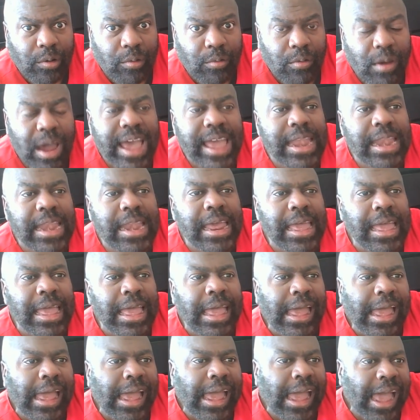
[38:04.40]
right?
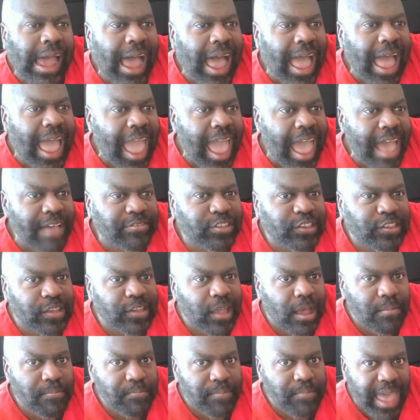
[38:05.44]
I have
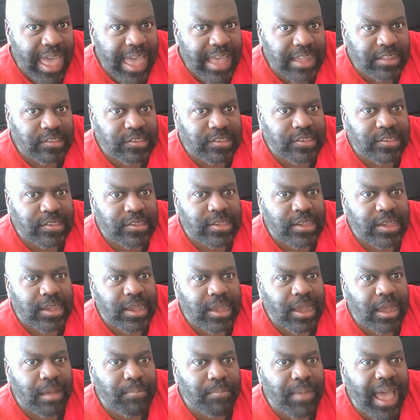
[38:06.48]
some bets
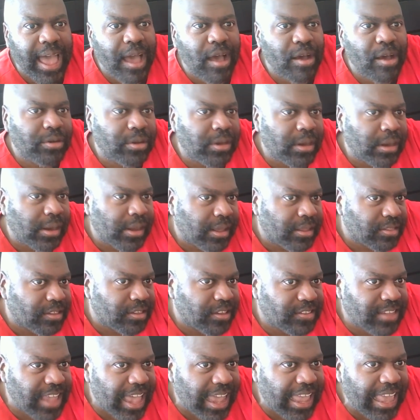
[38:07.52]
about
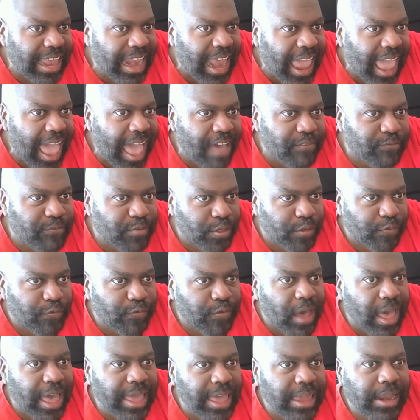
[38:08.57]
the second half of the
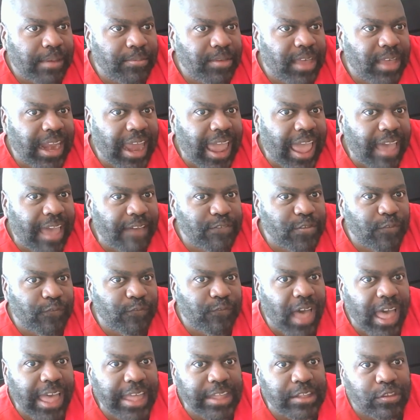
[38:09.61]
fight. I'm going to have to
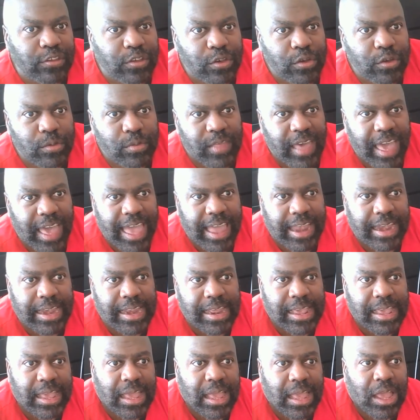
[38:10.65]
fine-tune that.
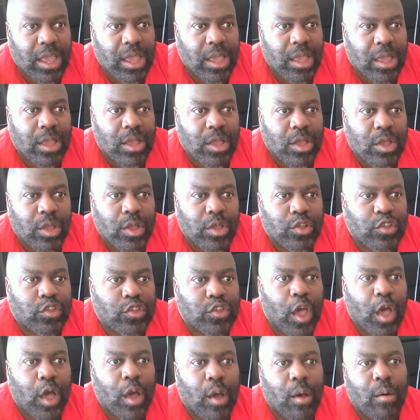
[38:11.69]

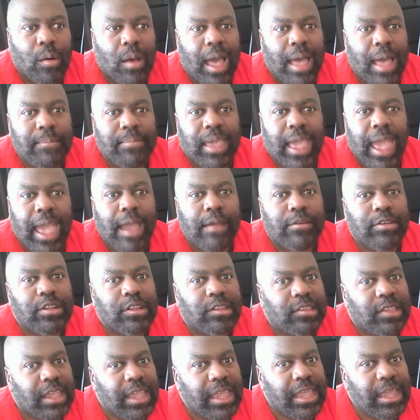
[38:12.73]
So I'm
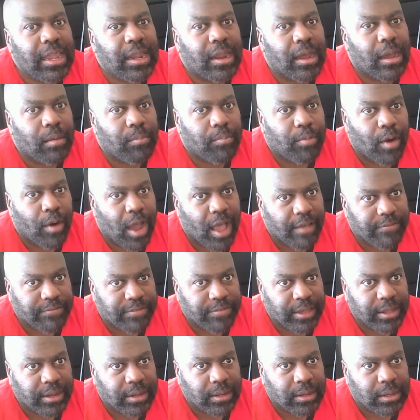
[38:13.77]
guaranteed a
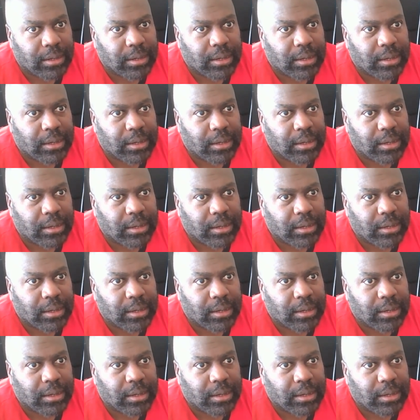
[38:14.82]
profit